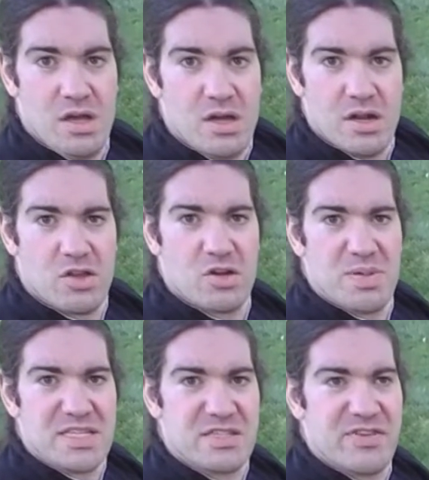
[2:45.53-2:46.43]
Another good
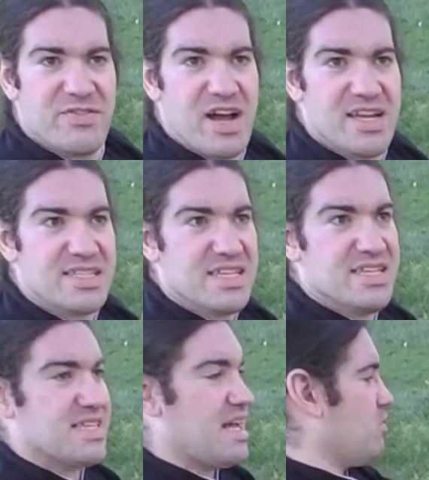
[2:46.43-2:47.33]
piece of advice
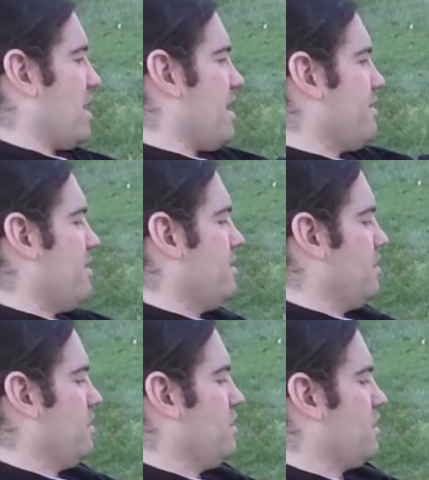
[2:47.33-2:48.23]
is that when I
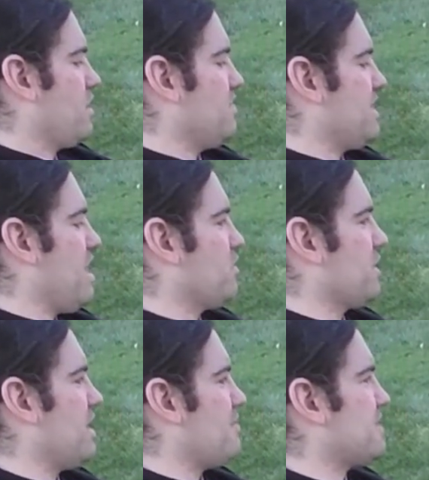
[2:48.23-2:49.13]
come down with the
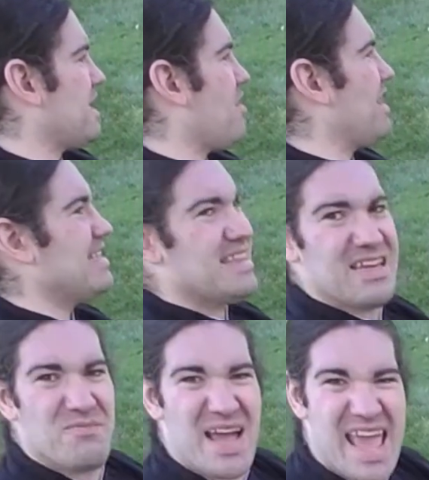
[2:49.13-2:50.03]
Lop Sao, I like to think
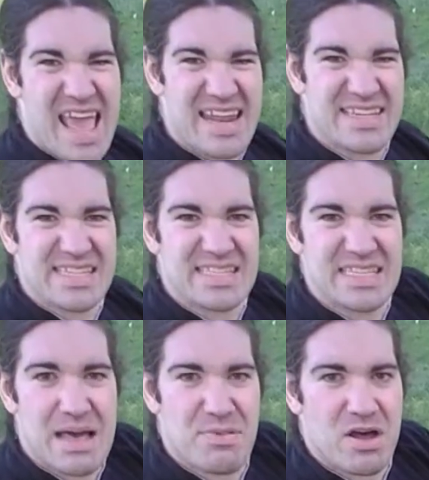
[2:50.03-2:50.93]
of my hand as a
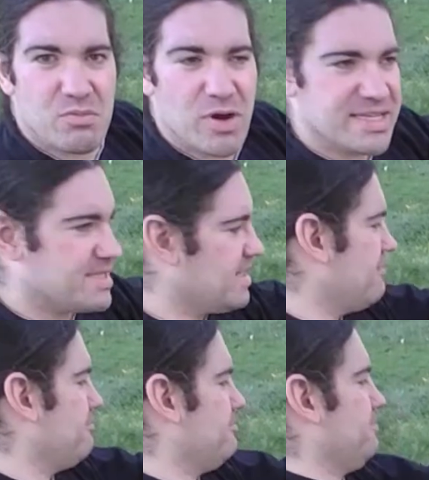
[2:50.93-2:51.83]
slap-on bracelet.
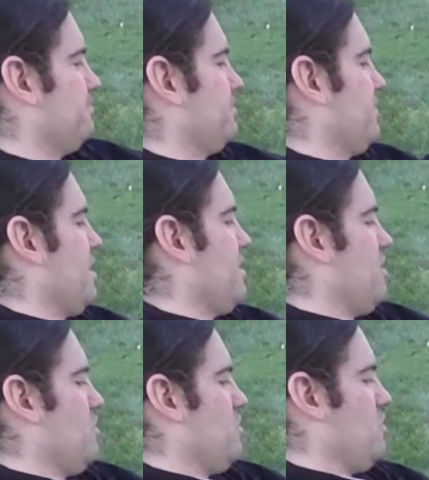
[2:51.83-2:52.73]

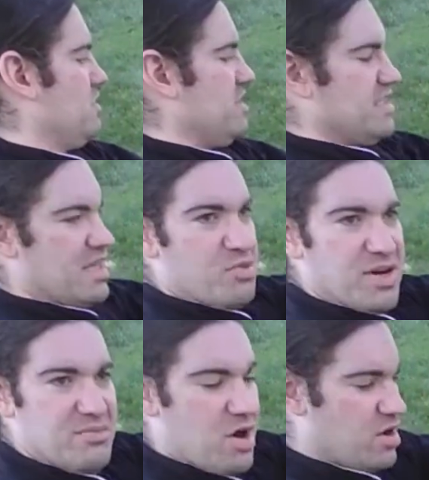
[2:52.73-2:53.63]
Means that you bring
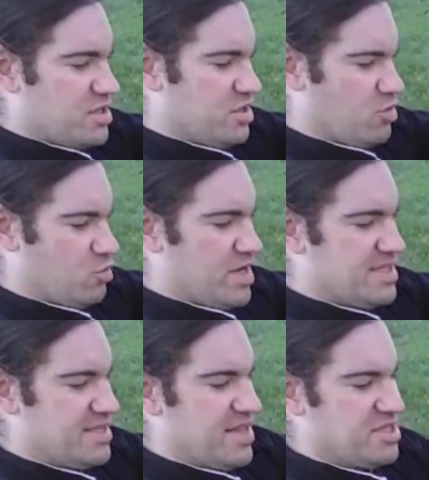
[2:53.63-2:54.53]
them onto your
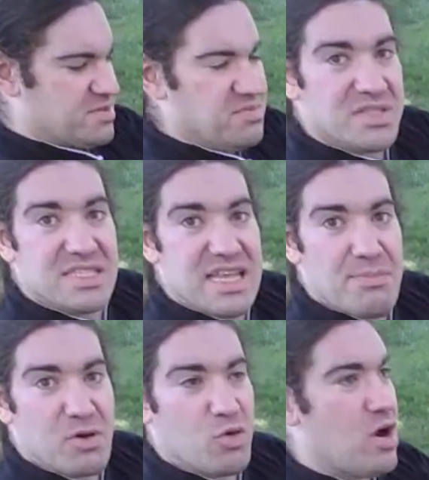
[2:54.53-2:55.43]
wrist and they just
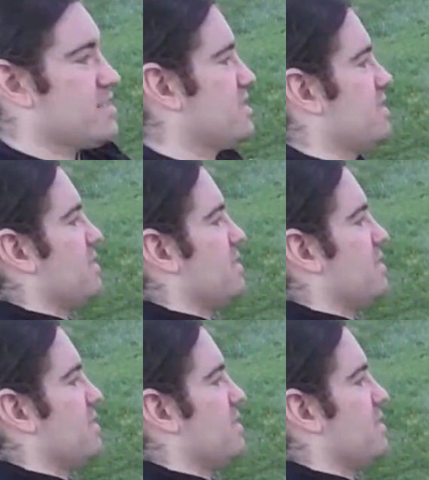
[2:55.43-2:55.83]
slap across.